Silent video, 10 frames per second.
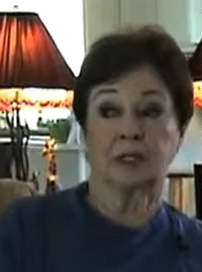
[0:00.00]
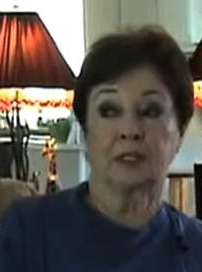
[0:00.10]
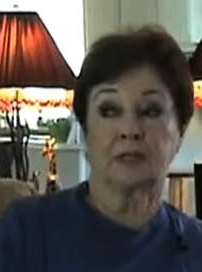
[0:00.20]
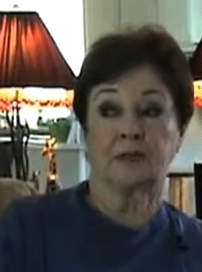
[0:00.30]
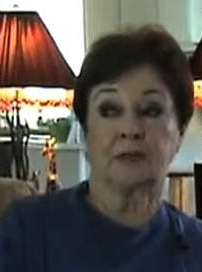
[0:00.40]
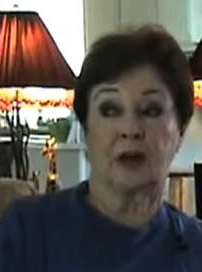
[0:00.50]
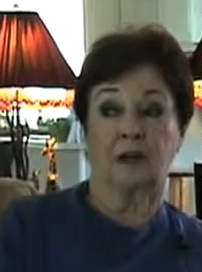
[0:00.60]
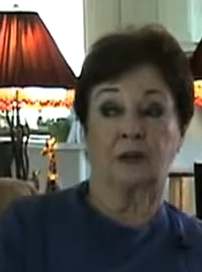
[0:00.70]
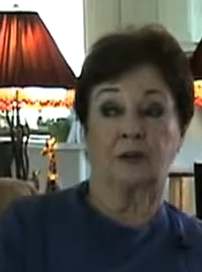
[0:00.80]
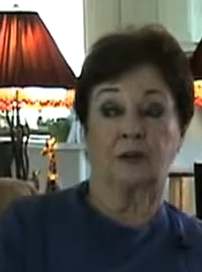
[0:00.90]
His
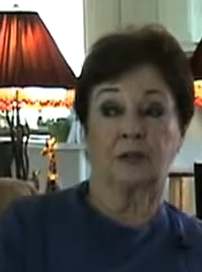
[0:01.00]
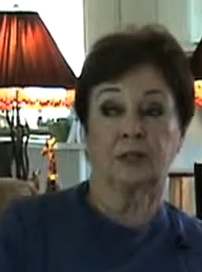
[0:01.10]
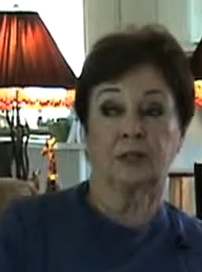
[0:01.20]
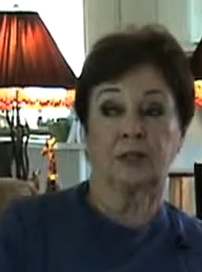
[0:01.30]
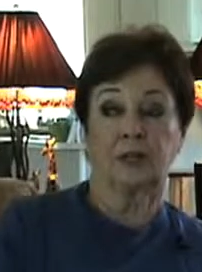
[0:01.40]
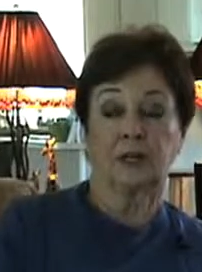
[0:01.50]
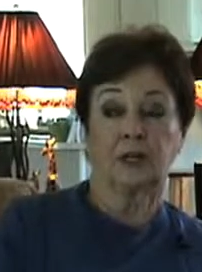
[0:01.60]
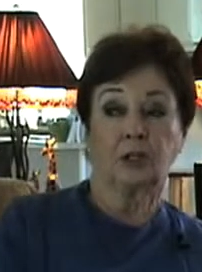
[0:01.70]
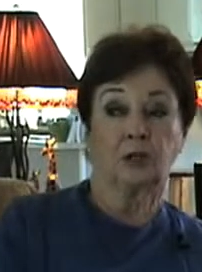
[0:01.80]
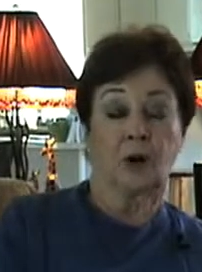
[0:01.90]
father owned a
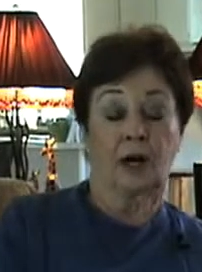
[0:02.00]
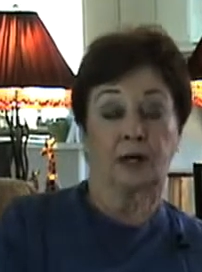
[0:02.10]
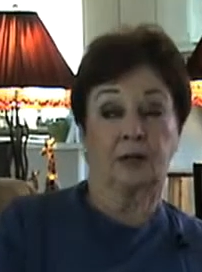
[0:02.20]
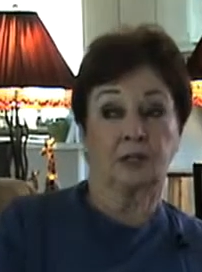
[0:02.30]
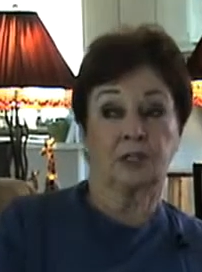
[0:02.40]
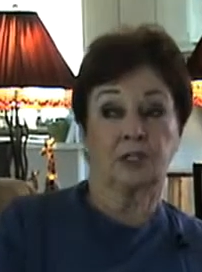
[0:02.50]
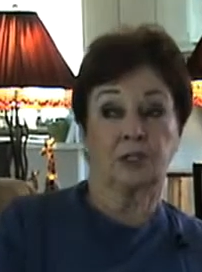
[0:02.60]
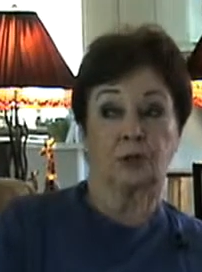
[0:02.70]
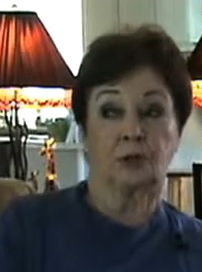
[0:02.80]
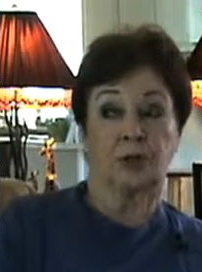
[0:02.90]
dry goods
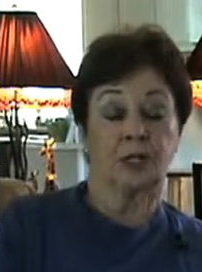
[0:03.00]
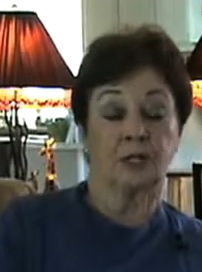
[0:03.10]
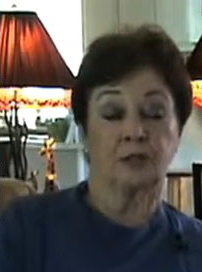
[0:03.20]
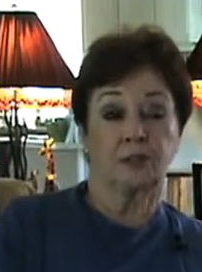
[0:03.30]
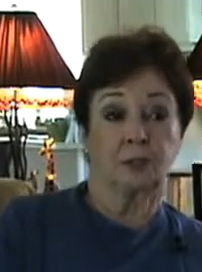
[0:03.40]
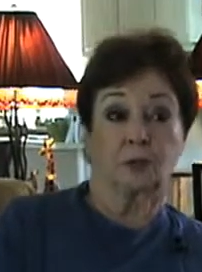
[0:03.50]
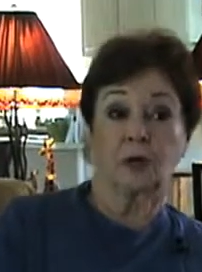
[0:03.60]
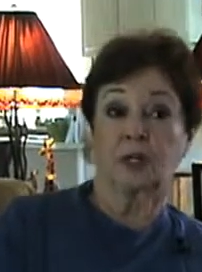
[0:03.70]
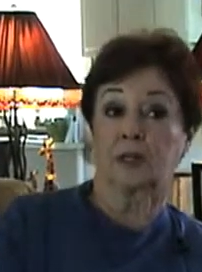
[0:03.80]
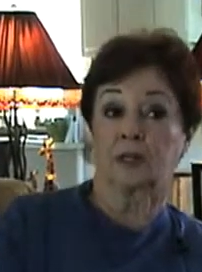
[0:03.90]
store, and he used to
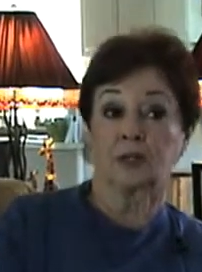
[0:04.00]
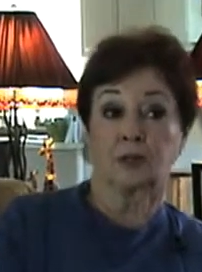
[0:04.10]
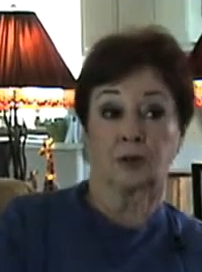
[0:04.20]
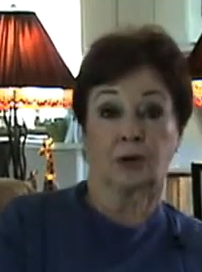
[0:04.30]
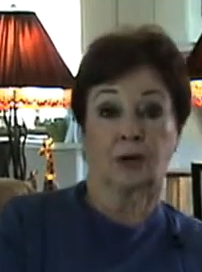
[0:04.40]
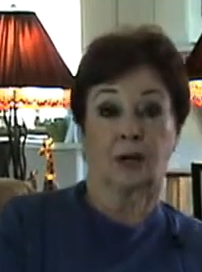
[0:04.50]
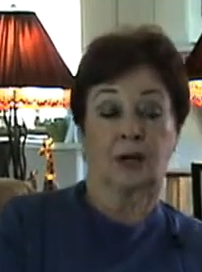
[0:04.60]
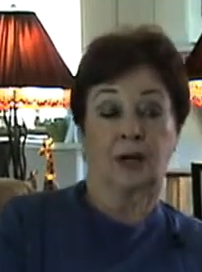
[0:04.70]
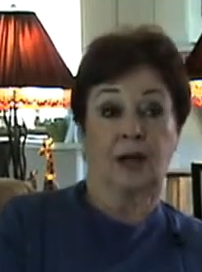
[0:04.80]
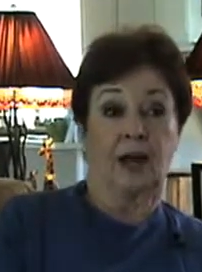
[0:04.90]
work in the store
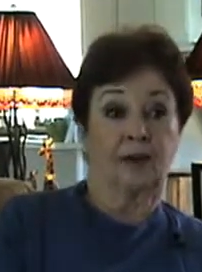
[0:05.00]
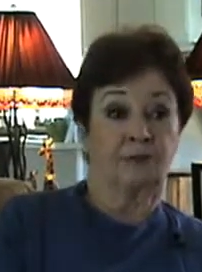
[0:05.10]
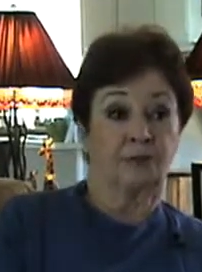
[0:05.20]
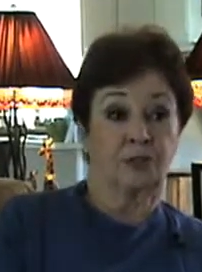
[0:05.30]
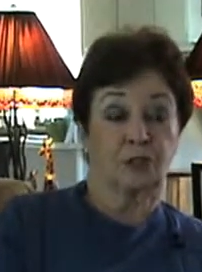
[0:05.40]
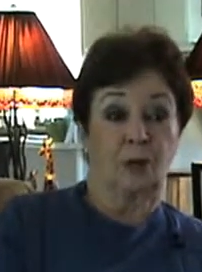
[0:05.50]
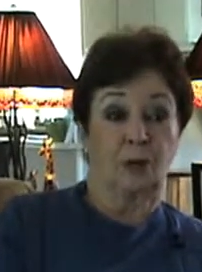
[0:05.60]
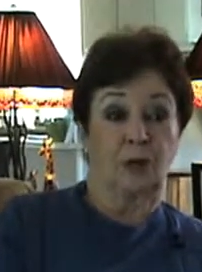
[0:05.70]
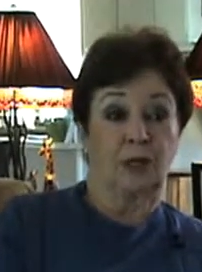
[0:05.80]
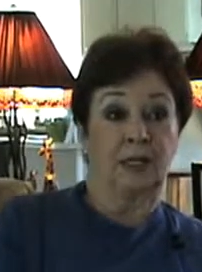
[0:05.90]
after
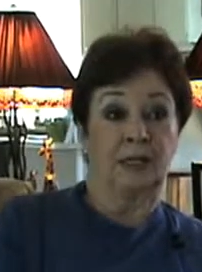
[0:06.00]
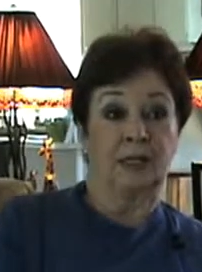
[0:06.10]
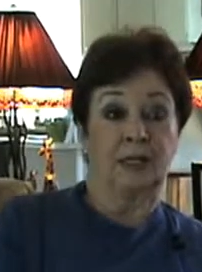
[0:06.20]
school.